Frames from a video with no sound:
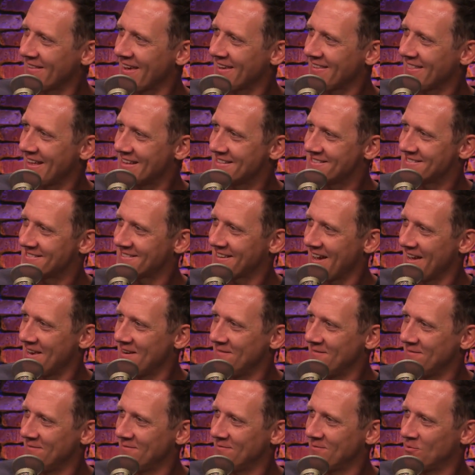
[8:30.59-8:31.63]
Like that's kind
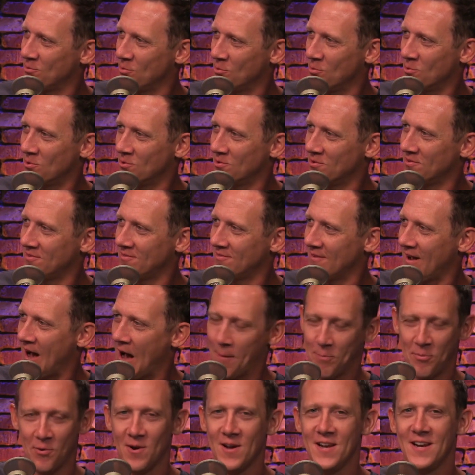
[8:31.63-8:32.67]
of Google's
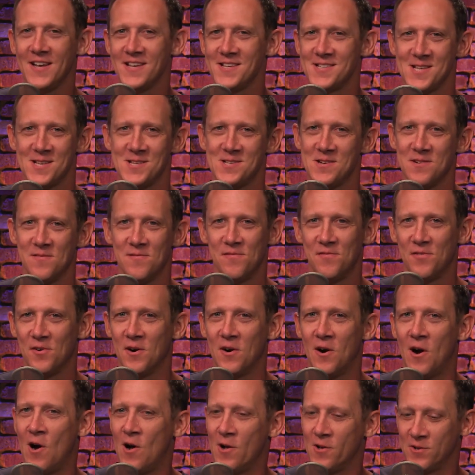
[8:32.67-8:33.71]
operating system
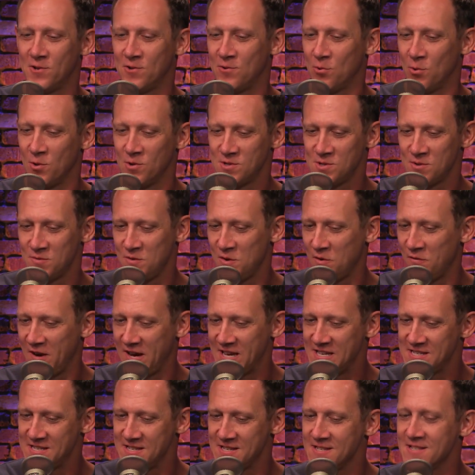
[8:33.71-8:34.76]
for all sorts of
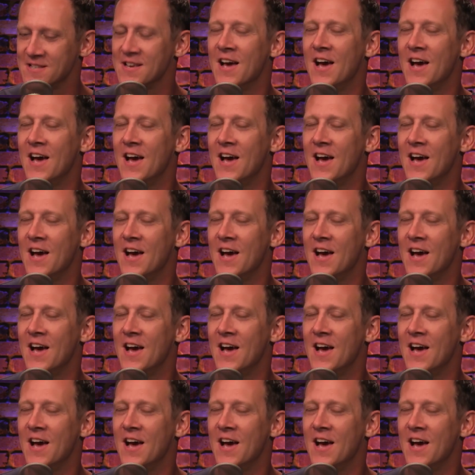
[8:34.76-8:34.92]
devices.